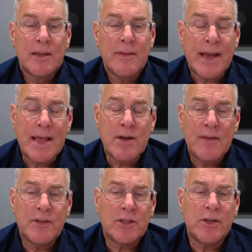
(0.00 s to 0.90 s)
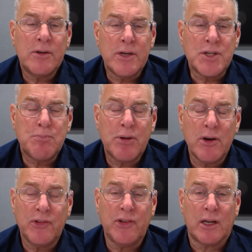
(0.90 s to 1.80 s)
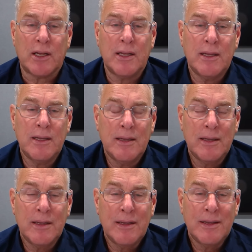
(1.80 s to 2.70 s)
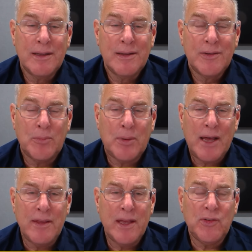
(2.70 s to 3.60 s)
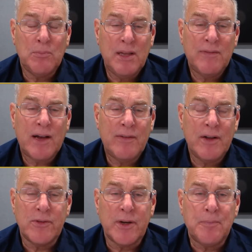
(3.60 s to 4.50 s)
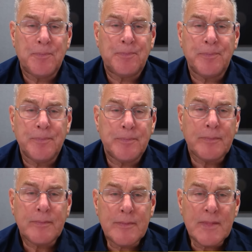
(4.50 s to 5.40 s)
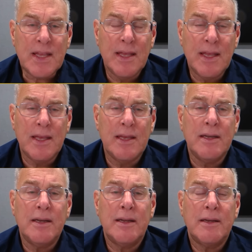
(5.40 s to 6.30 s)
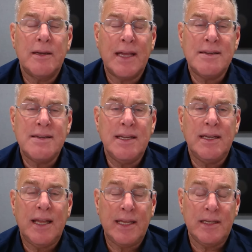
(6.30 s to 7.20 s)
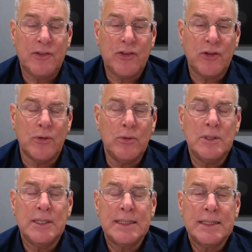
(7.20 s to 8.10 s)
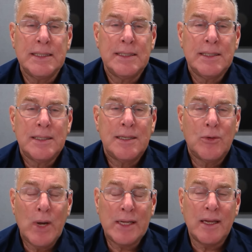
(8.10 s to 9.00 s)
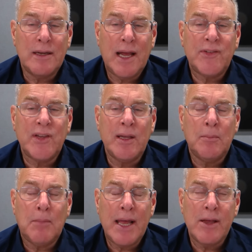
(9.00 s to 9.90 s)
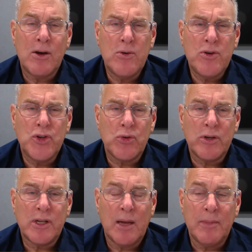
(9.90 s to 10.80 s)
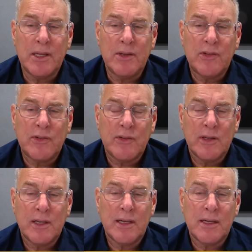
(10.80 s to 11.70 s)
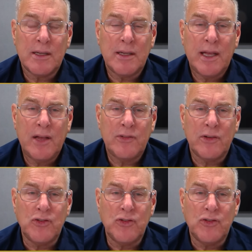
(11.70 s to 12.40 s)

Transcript: that I don't have the courage personally to buy the S&P 500. In 1982, uh, recognizing my own shortcomings uh, as a